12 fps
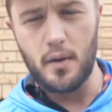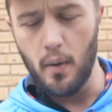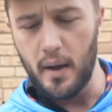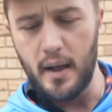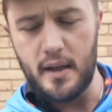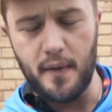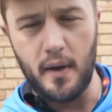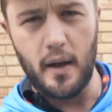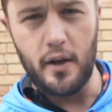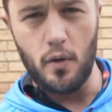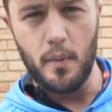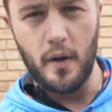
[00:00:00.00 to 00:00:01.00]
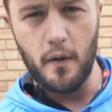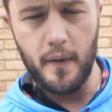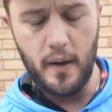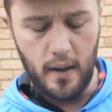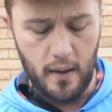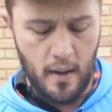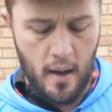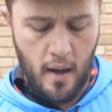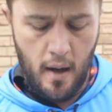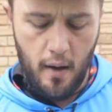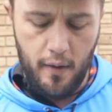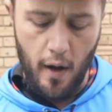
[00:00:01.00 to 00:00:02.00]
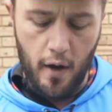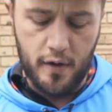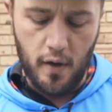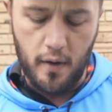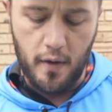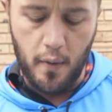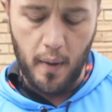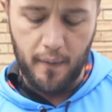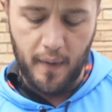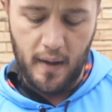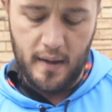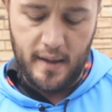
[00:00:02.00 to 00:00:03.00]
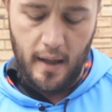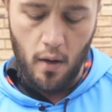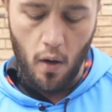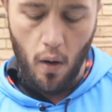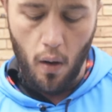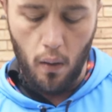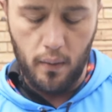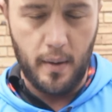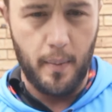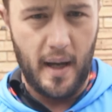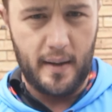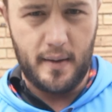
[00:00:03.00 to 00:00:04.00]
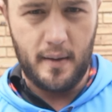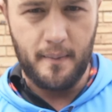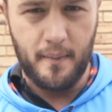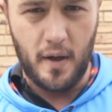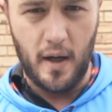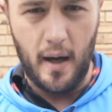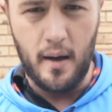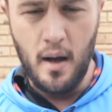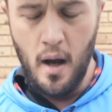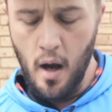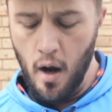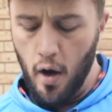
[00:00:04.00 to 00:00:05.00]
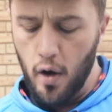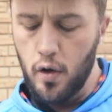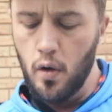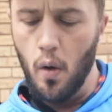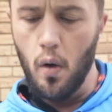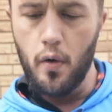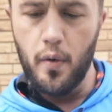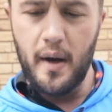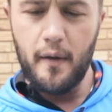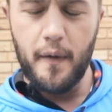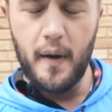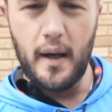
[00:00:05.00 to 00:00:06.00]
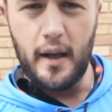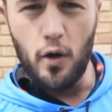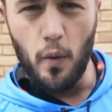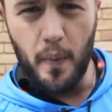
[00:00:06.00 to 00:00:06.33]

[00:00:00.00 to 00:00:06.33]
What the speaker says: finger, and your middle finger, those are the three fingers that hold the bat. Okay, your ring finger and your